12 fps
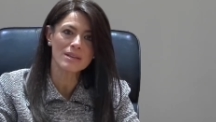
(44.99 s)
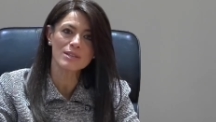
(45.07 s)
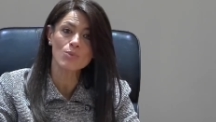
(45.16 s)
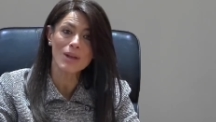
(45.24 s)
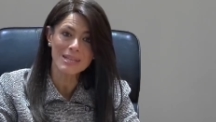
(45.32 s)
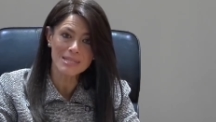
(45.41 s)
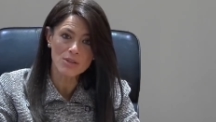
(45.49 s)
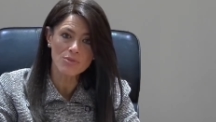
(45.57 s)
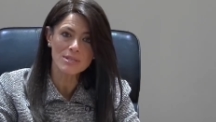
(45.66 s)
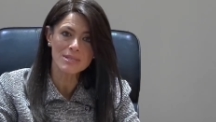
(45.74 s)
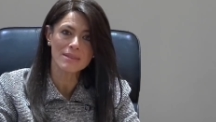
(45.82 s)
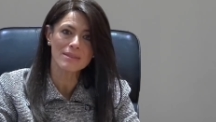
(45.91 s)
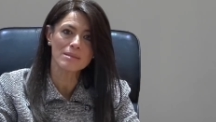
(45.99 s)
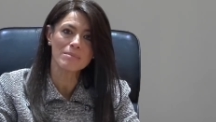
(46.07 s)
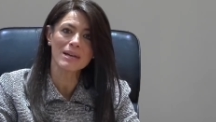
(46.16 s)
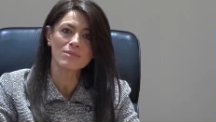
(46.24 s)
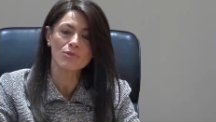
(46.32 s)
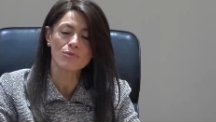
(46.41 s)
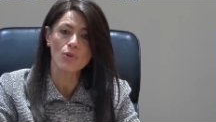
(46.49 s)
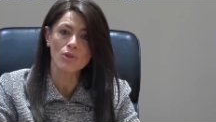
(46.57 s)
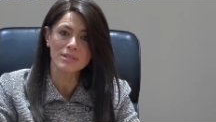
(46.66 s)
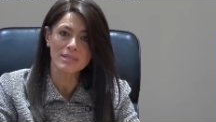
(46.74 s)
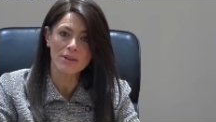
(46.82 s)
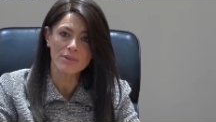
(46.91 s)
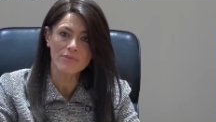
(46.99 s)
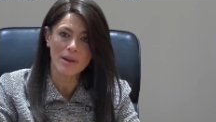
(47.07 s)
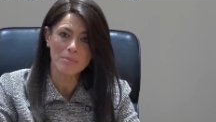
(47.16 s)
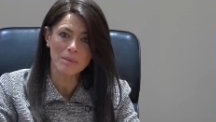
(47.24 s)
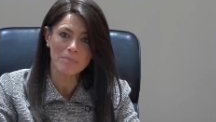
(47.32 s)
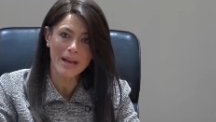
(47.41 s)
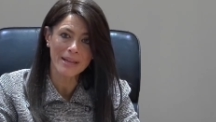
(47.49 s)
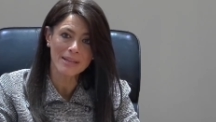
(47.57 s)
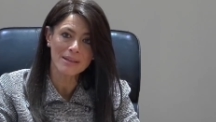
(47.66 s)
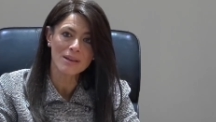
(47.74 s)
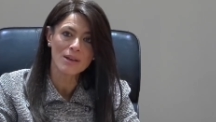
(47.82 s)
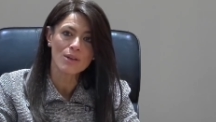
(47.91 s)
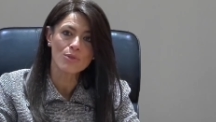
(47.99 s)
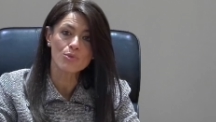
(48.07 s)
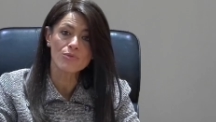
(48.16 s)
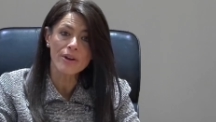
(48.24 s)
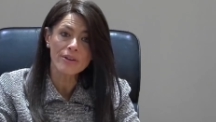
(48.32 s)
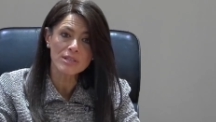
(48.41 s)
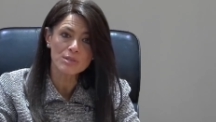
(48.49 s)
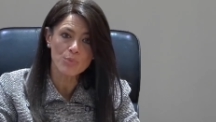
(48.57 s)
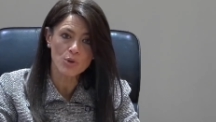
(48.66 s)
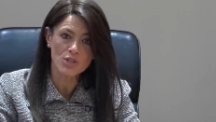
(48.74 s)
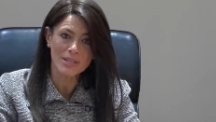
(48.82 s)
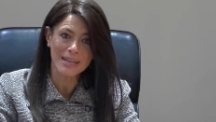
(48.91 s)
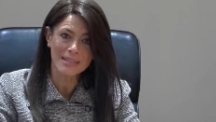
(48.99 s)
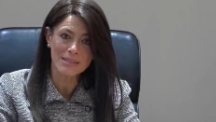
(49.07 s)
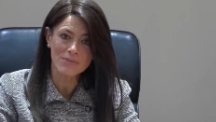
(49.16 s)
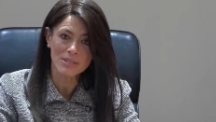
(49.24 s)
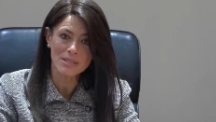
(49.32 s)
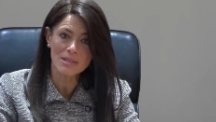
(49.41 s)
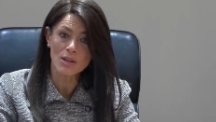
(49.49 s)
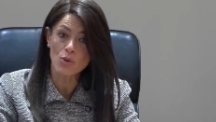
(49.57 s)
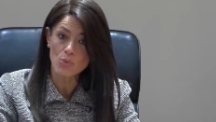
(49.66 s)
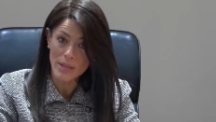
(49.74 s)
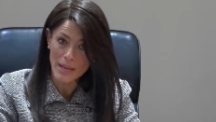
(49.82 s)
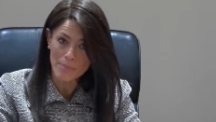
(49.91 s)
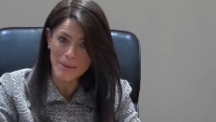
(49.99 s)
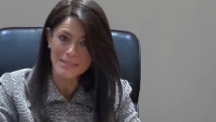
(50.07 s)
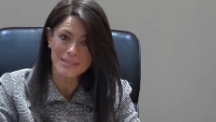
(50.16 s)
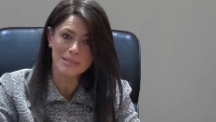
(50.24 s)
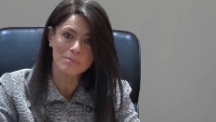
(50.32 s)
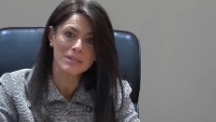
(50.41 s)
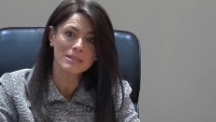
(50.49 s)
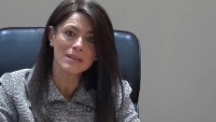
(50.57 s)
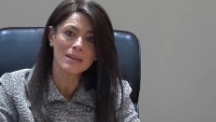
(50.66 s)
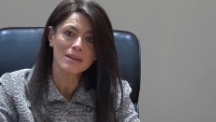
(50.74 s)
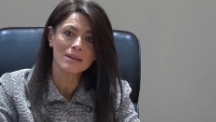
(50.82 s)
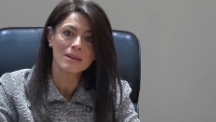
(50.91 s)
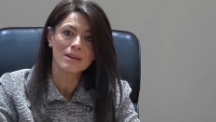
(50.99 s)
as well as increasing the demand for voluntary family planning through various project activities, including capacity building,